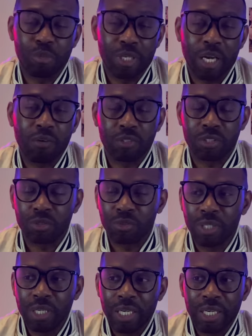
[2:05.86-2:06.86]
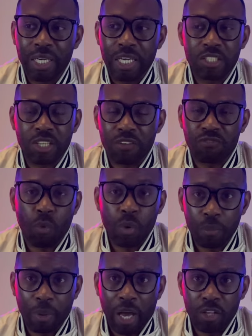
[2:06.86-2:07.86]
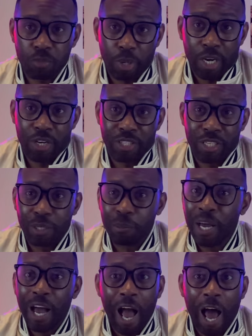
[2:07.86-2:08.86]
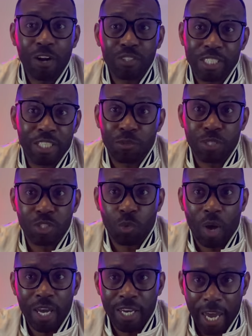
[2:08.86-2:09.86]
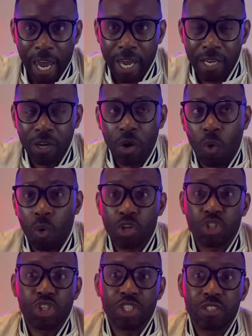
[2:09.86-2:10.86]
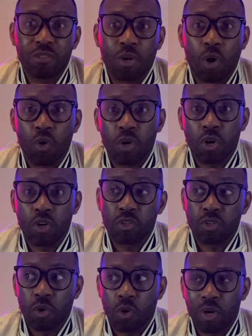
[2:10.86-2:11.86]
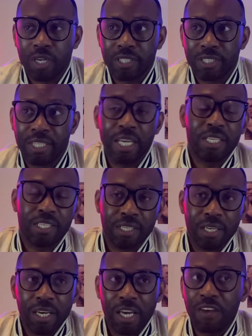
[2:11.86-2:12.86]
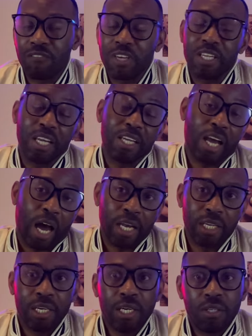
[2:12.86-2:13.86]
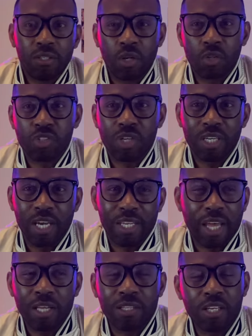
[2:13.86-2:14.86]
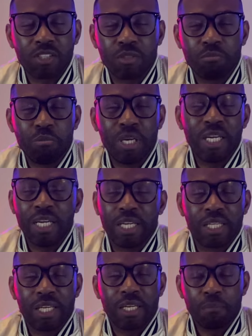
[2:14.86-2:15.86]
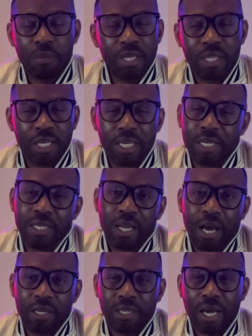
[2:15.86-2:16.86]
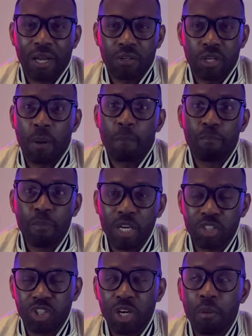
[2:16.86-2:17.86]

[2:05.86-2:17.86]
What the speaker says: be able to. He's like 40 pounds bigger than him. I don't see any reason why he can't or shouldn't or didn't if he did not. You know, so that doesn't mean anything to me that he can knock down a much,